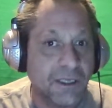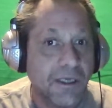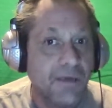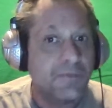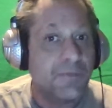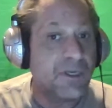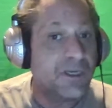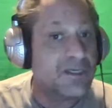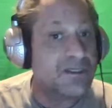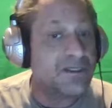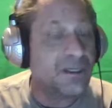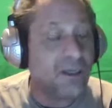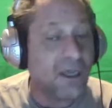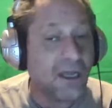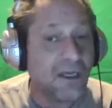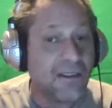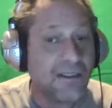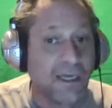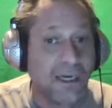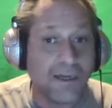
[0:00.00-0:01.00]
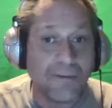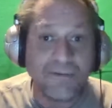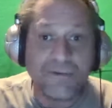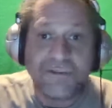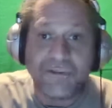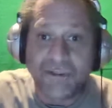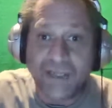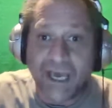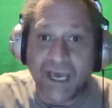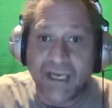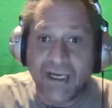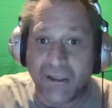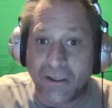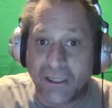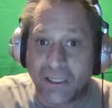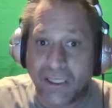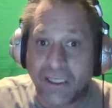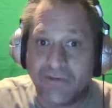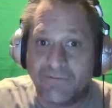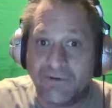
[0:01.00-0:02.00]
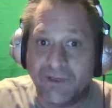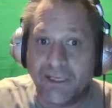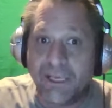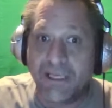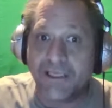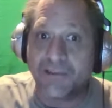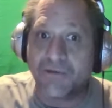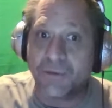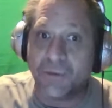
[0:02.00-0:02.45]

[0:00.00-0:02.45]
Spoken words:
Because a lot of times that alleviates